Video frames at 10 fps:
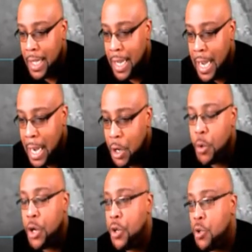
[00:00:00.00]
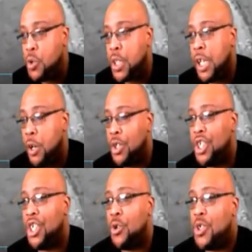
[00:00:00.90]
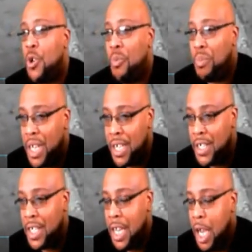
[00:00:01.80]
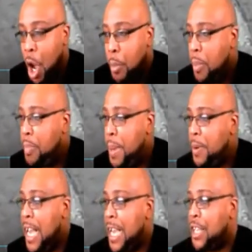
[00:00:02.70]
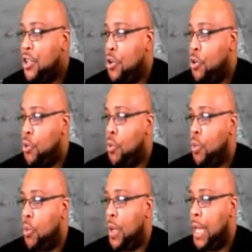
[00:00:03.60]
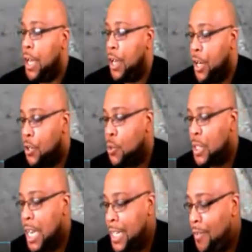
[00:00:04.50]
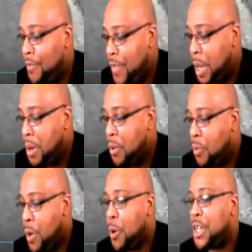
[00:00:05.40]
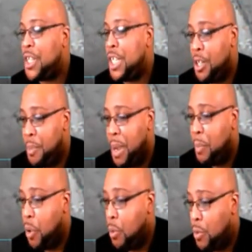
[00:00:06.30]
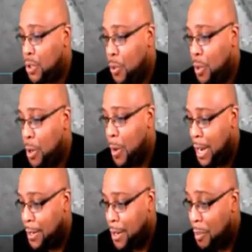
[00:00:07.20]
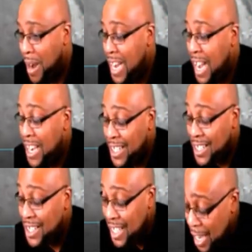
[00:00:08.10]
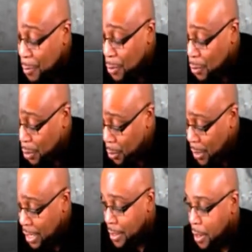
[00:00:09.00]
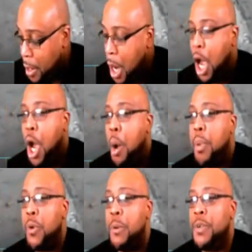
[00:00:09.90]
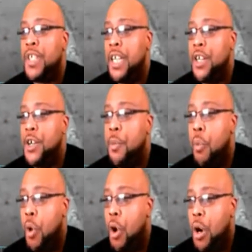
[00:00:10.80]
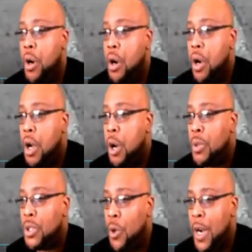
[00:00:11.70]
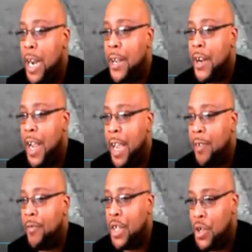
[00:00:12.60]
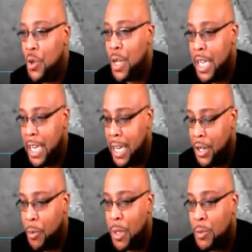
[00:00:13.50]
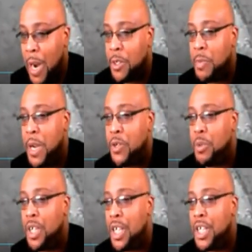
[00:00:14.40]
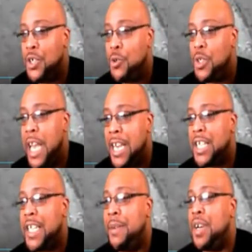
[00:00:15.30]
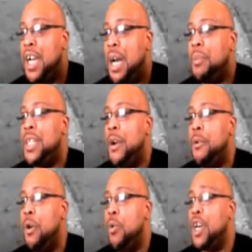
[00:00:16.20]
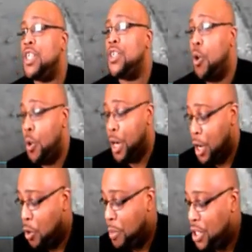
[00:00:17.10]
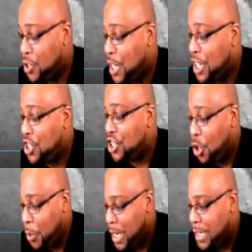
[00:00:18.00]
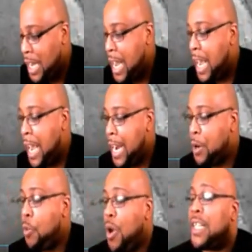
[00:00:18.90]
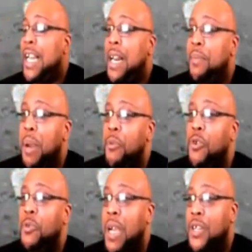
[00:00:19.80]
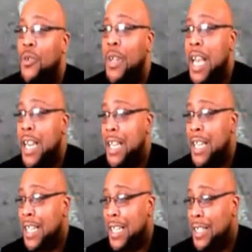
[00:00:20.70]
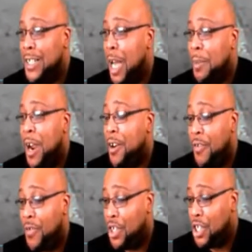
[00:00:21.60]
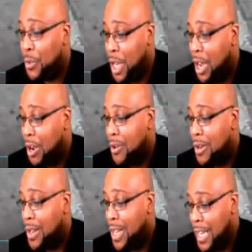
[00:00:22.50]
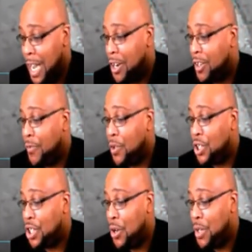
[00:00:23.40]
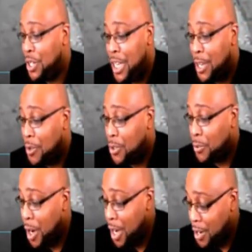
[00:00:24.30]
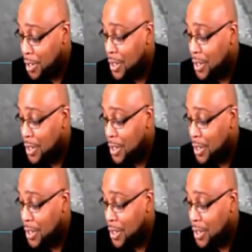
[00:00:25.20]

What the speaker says: I know the news can only show so much, but people like you and others who's out there filming, we're going to see a little bit more of what's going on out there. May not understand what's going on out there, but we will see a little more of what's going out there. And for you, again, another reason why I respect you, because you was actually giving commentary on what's going on, but you didn't show it. And the one thing that made me respect you, like, look, I'm not here for show, y'all. Y'all looking for a show, then you need to go somewhere else.